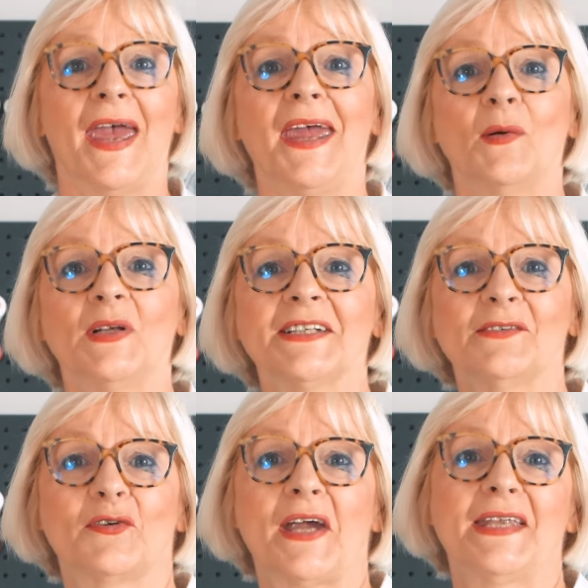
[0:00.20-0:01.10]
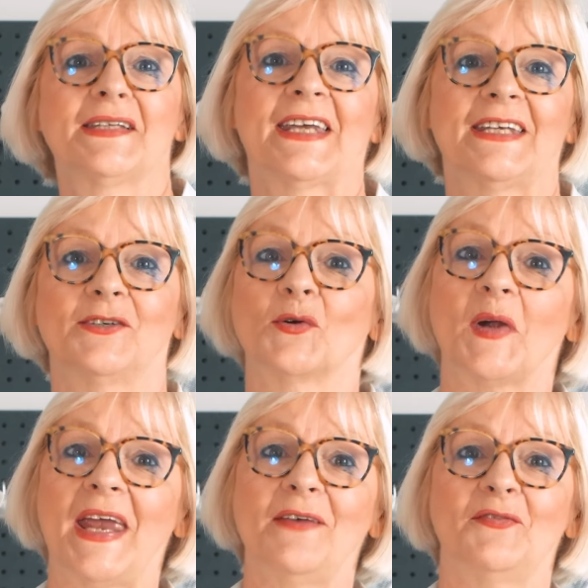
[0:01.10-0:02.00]
Hey quilting friends, get
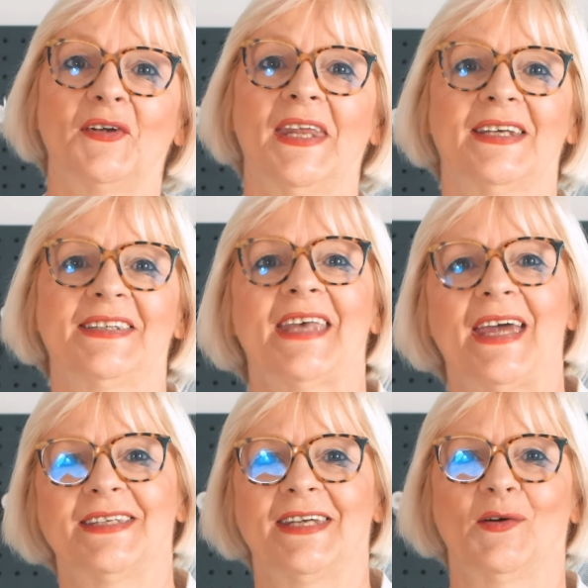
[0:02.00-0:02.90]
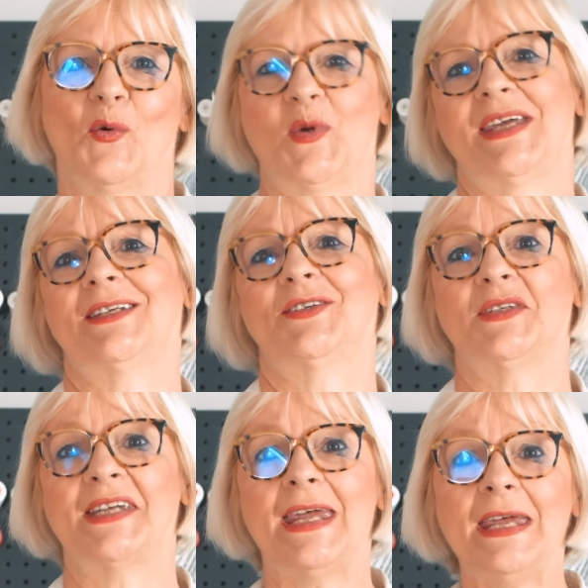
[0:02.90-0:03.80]
ready for an exciting week.
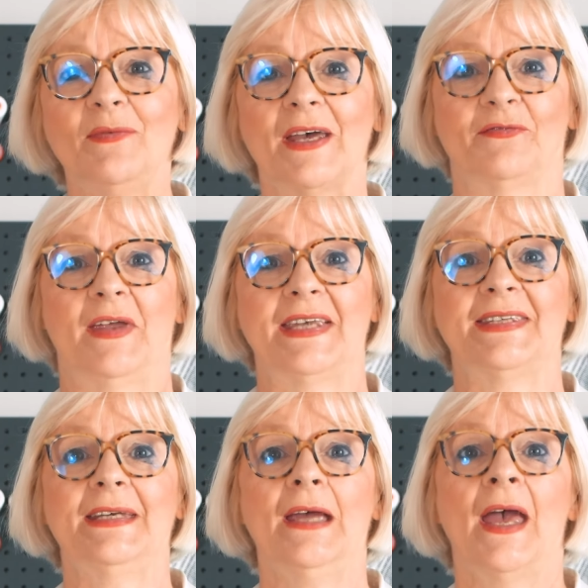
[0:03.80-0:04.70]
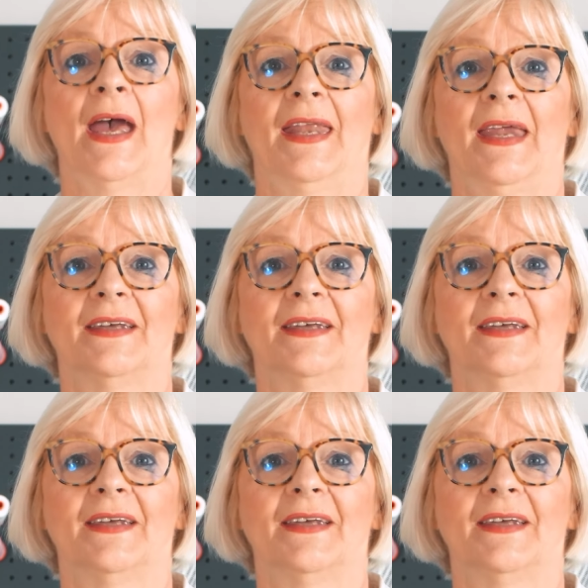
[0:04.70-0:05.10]
Today we are facing an